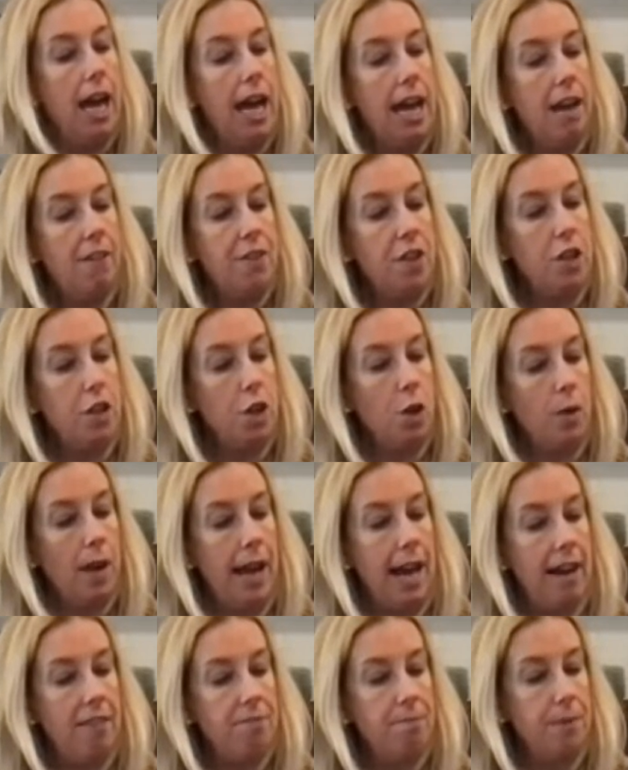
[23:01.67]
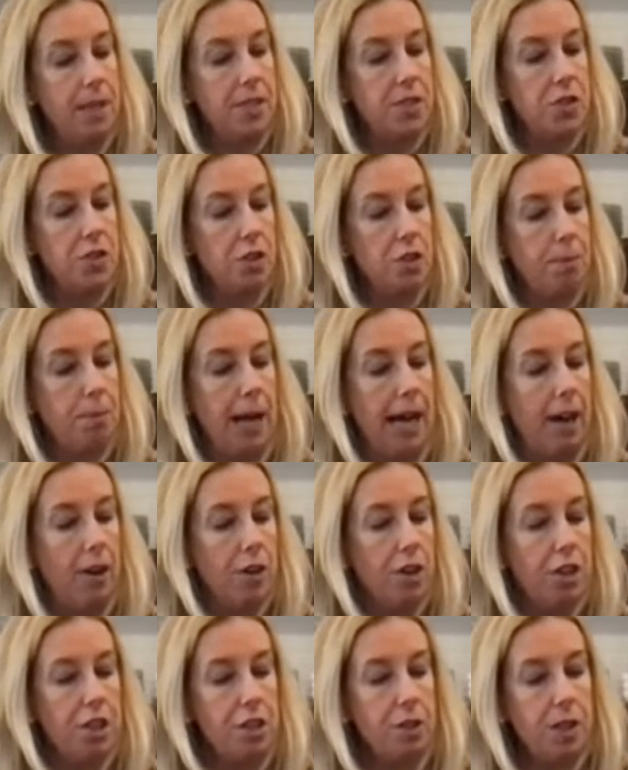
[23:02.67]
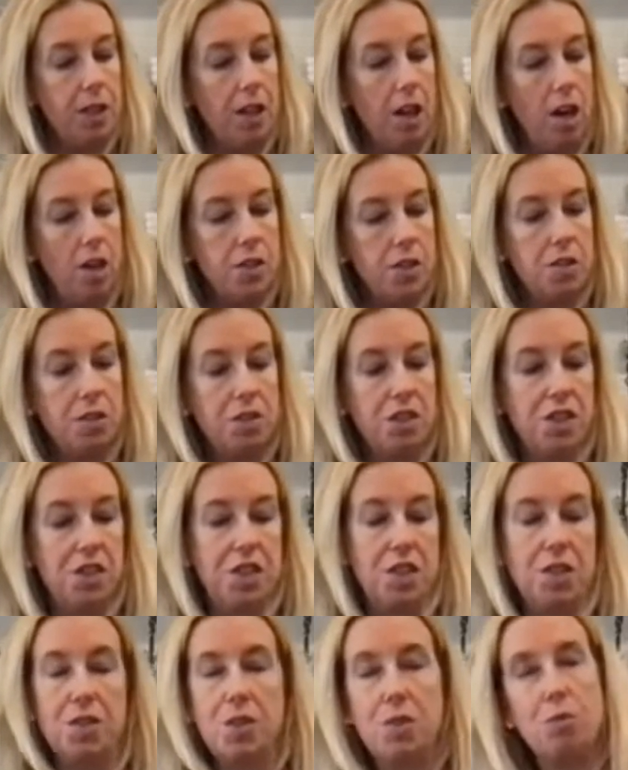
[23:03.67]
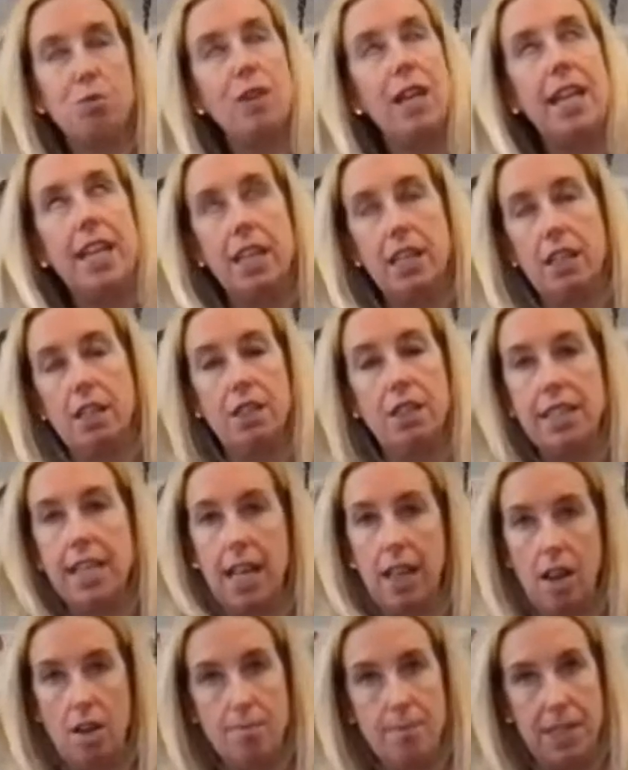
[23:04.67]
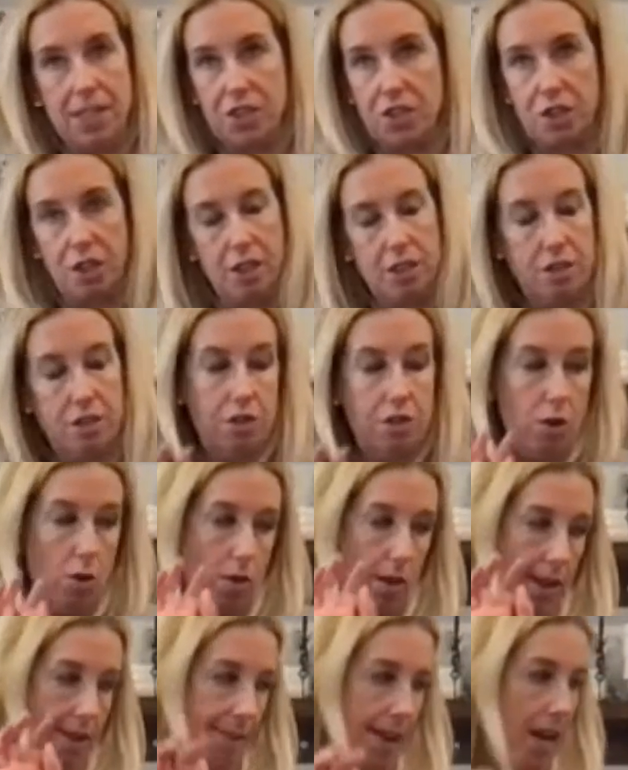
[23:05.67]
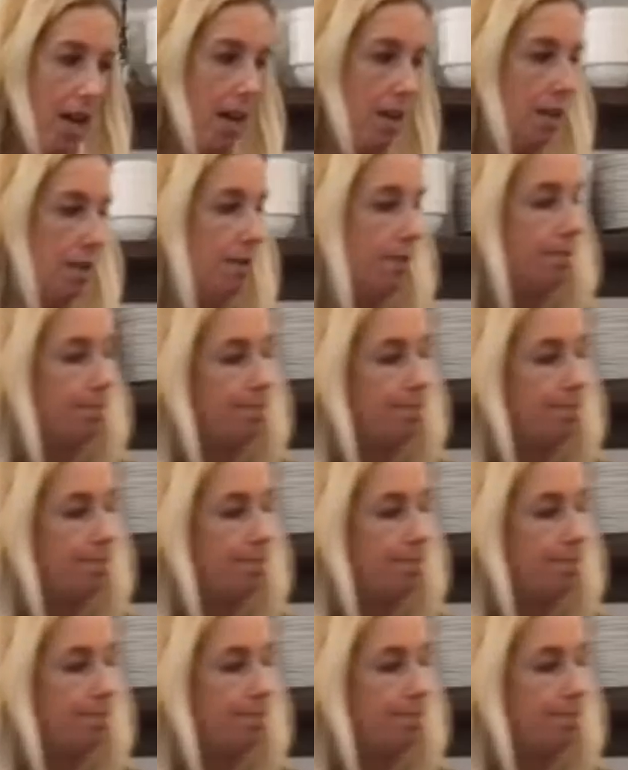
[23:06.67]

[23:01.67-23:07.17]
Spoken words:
If you don't have mustard powder, you can also just use regular yellow mustard. Totally fine.